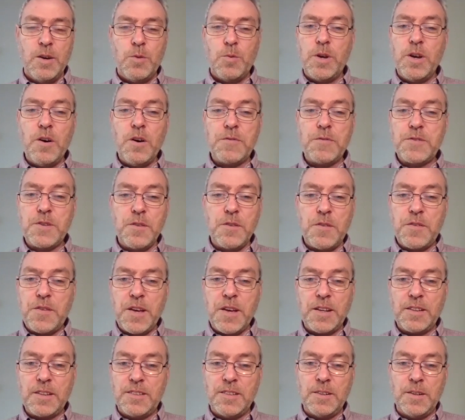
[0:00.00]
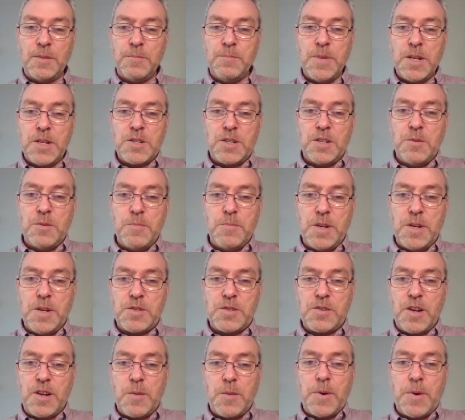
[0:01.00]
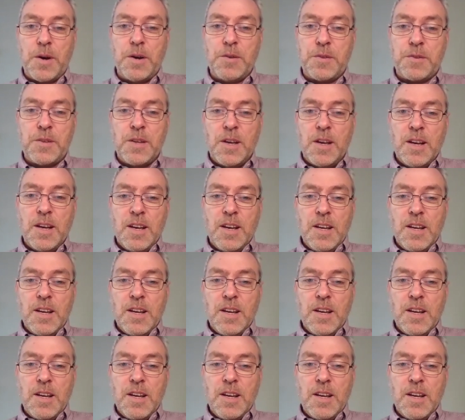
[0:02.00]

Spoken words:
We often think that mission and ministry are both